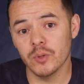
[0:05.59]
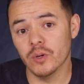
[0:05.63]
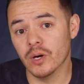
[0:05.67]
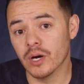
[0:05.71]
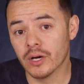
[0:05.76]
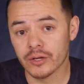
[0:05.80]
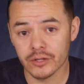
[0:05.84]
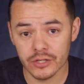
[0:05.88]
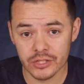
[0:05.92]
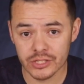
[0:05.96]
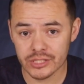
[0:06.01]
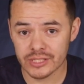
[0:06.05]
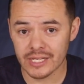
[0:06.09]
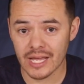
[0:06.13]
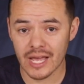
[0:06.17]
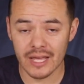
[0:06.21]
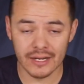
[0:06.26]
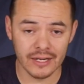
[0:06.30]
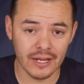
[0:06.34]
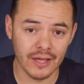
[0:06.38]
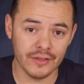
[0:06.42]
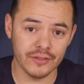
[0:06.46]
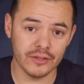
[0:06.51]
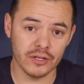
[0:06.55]
you
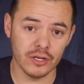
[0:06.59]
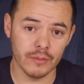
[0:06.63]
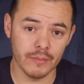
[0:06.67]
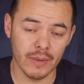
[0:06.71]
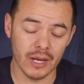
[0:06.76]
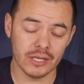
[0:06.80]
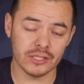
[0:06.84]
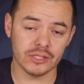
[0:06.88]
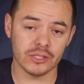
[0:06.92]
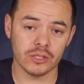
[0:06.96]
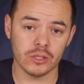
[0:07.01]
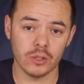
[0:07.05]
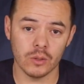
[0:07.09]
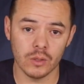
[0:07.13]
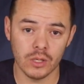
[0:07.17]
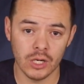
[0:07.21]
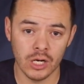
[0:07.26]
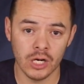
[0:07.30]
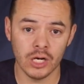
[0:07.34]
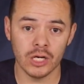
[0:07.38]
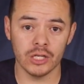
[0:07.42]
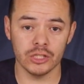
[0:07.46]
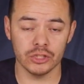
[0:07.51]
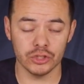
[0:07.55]
understand how the New Mexico
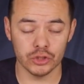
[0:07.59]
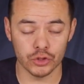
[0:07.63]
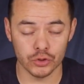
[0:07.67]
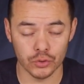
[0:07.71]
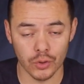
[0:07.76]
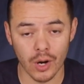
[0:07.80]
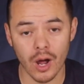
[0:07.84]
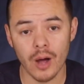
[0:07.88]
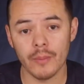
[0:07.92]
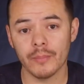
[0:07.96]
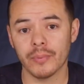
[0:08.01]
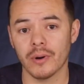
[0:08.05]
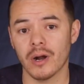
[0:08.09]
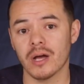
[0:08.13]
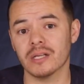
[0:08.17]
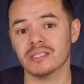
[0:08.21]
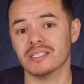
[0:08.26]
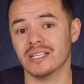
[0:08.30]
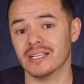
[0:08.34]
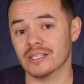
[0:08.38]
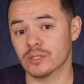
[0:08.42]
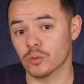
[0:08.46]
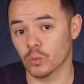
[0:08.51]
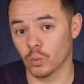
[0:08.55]
hunt draw
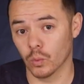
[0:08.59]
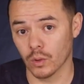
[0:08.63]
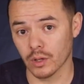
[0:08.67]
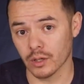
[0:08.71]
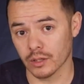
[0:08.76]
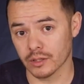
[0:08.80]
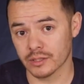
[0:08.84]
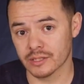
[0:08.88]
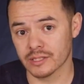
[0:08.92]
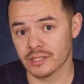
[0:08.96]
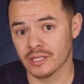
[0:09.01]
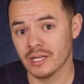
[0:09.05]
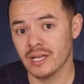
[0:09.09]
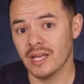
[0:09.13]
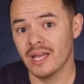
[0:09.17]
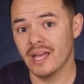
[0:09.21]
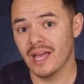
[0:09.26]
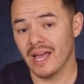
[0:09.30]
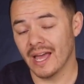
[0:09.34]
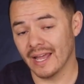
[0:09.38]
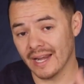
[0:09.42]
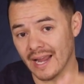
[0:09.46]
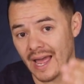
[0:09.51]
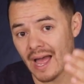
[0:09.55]
process works
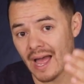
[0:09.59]
and